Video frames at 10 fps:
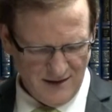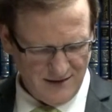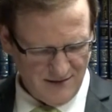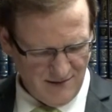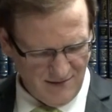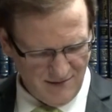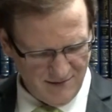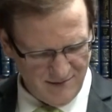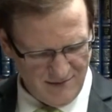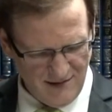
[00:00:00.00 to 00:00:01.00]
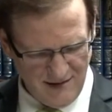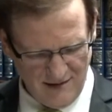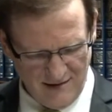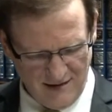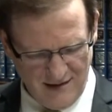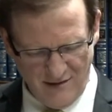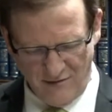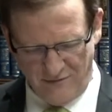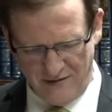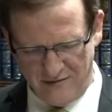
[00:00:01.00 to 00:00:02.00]
So the, the king
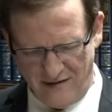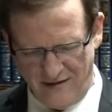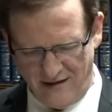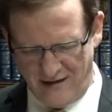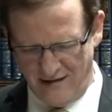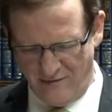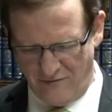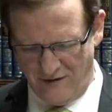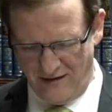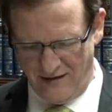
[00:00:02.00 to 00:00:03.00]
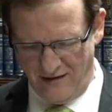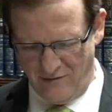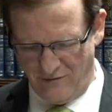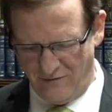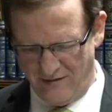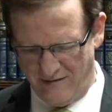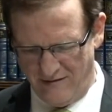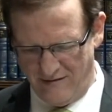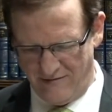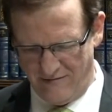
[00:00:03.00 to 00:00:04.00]
of Israel and the king of, of uh,
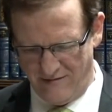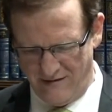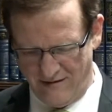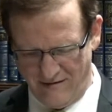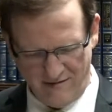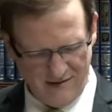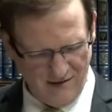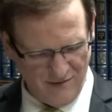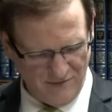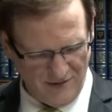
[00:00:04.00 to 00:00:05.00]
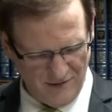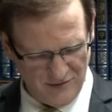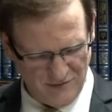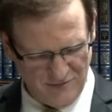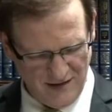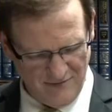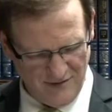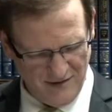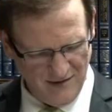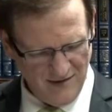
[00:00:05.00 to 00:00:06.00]
that the, the, king of house of
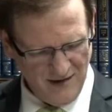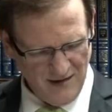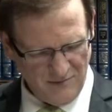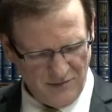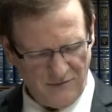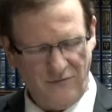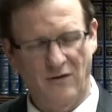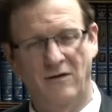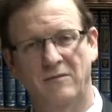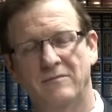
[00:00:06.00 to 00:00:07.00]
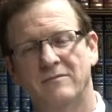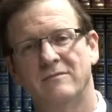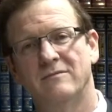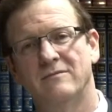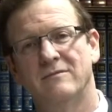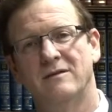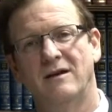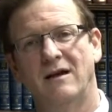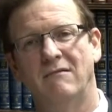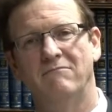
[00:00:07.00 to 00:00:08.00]
David perform
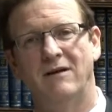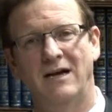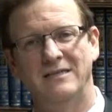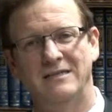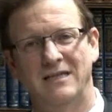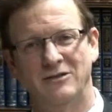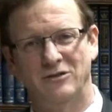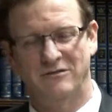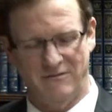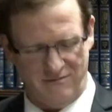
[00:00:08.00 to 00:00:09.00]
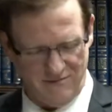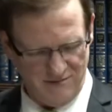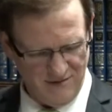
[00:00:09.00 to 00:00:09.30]
um, unintentional